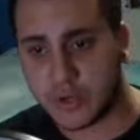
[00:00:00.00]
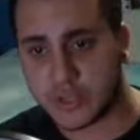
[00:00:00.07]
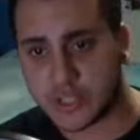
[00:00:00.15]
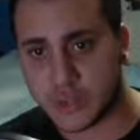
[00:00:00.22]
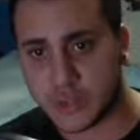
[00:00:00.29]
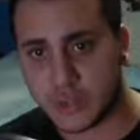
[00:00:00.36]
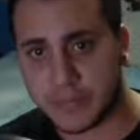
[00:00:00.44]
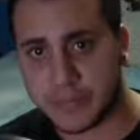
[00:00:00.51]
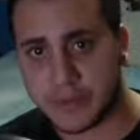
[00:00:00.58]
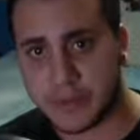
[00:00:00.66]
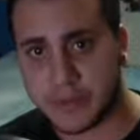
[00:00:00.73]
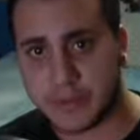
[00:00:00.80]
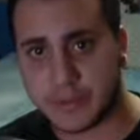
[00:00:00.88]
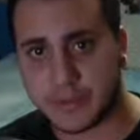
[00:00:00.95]
period because
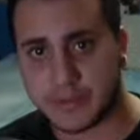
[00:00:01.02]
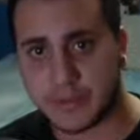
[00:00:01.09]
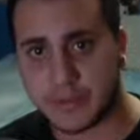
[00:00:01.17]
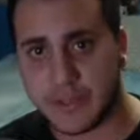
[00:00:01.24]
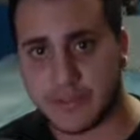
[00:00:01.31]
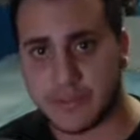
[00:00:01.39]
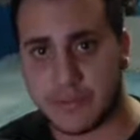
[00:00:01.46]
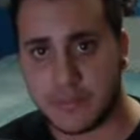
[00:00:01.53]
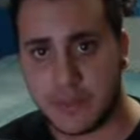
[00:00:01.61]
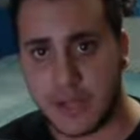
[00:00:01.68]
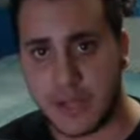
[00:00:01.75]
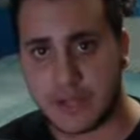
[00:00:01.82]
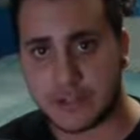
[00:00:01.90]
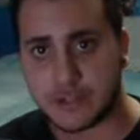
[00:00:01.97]
we basically had a
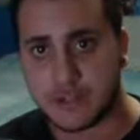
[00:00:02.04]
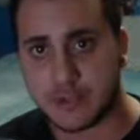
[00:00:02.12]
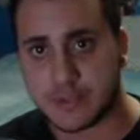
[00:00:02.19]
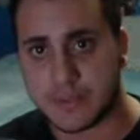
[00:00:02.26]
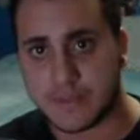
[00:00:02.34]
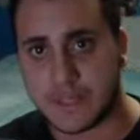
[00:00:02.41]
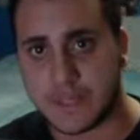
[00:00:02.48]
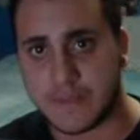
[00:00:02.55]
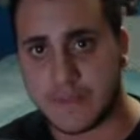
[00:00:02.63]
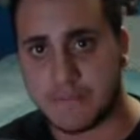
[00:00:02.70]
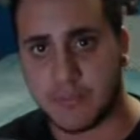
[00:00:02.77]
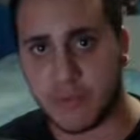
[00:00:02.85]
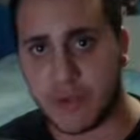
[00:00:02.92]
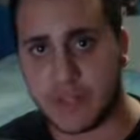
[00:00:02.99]
truce and became
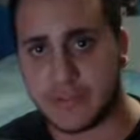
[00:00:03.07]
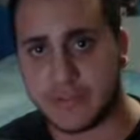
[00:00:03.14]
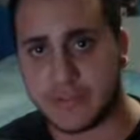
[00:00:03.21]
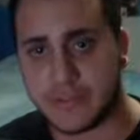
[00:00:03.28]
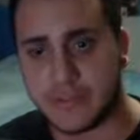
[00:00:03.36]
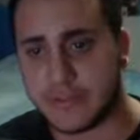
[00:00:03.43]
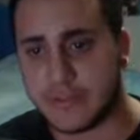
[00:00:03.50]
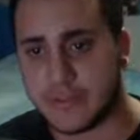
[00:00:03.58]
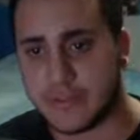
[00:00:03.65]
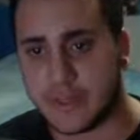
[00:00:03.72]
friends, you can say.